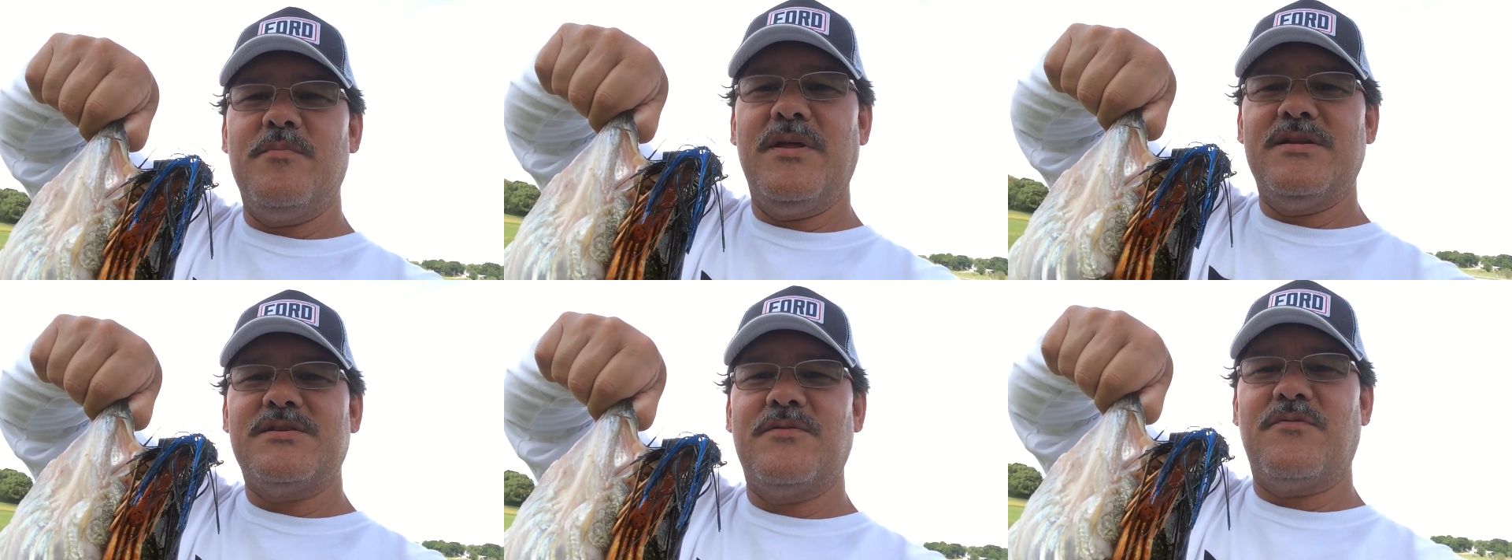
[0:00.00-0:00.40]

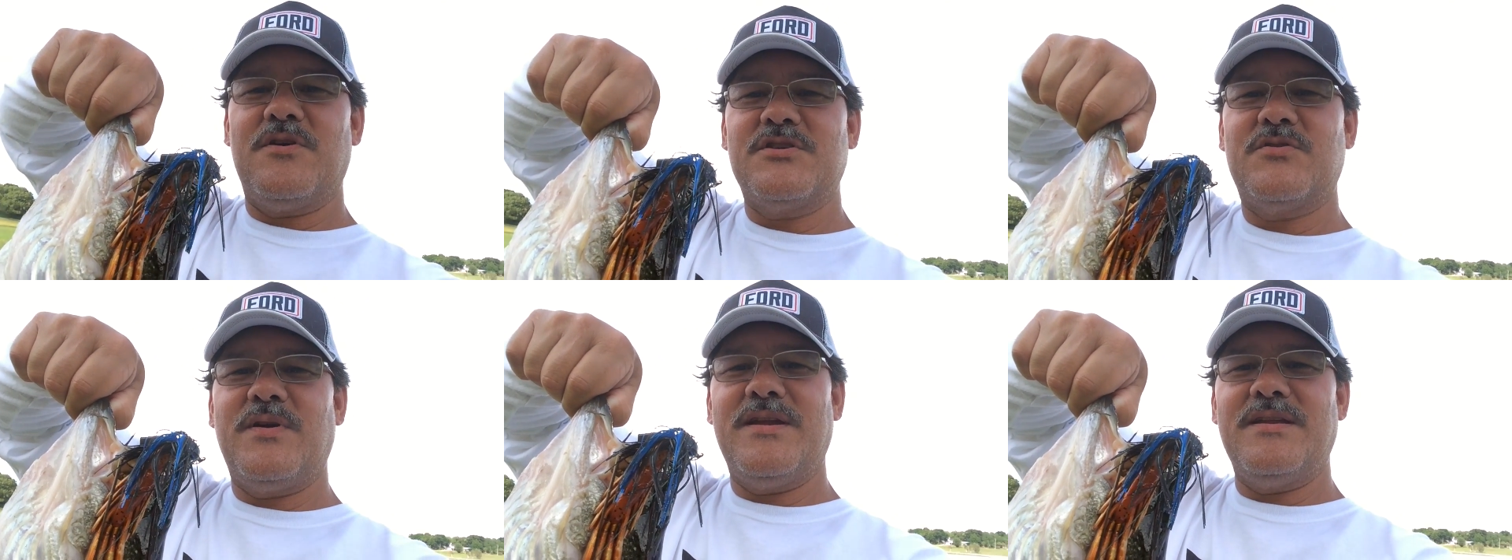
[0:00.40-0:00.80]
minutes of
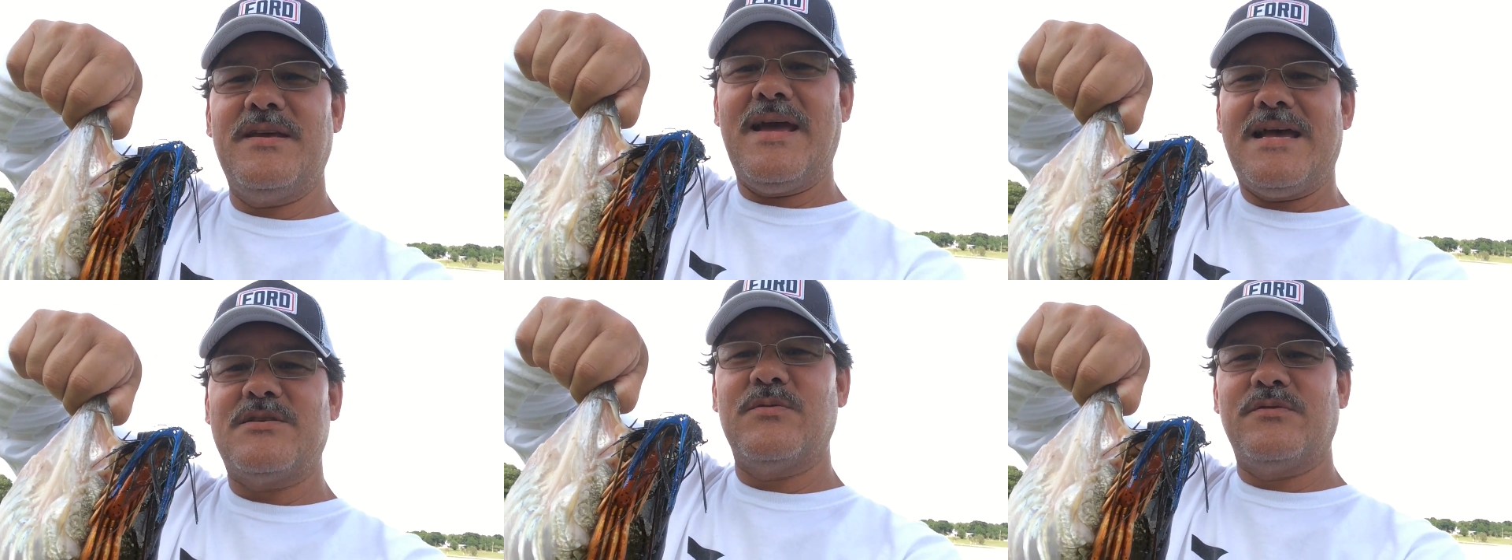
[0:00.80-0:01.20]
frustrating
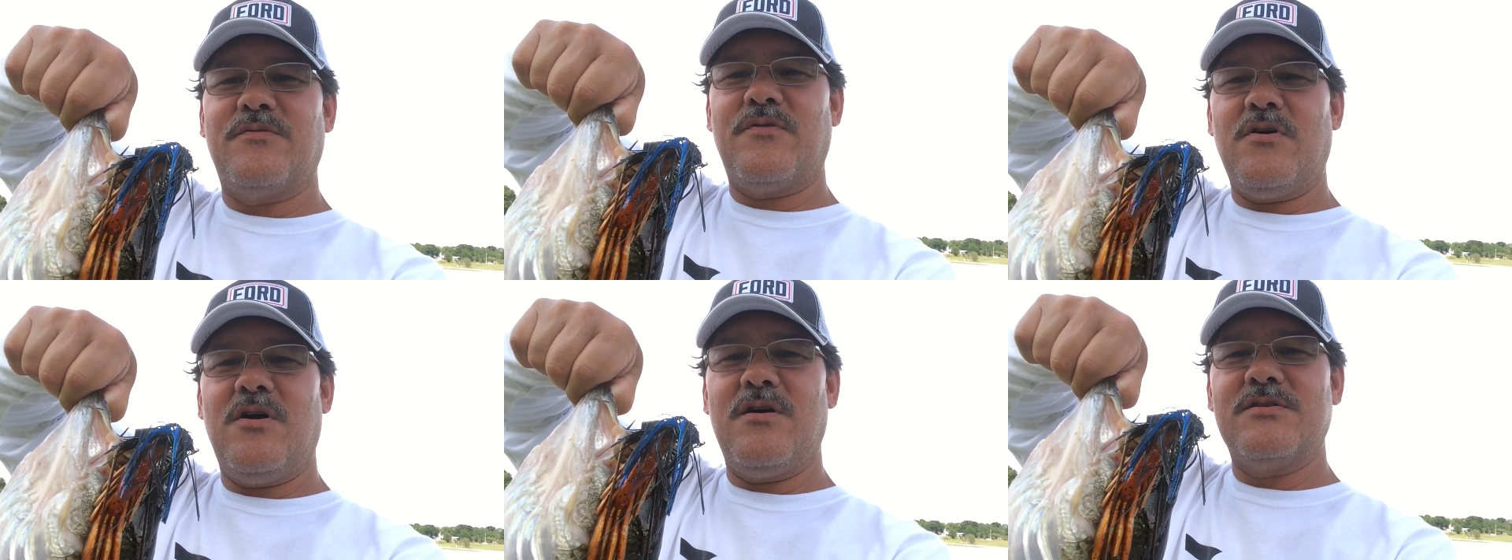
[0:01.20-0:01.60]
cast with the
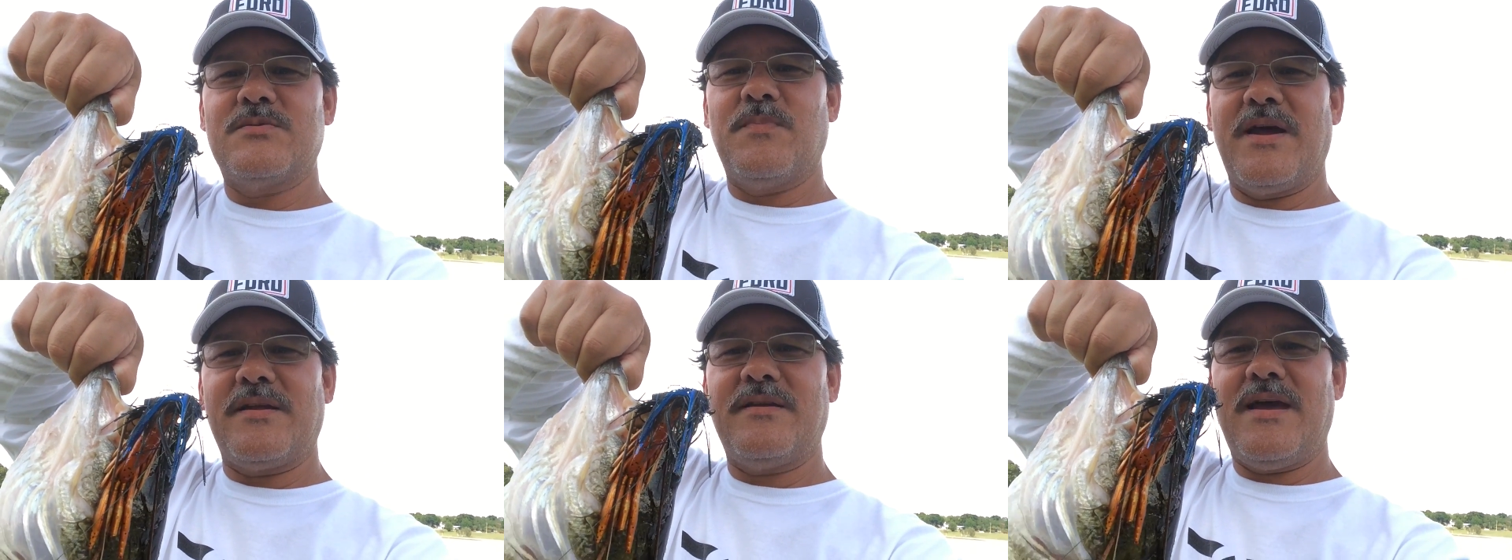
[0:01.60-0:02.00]
frogs,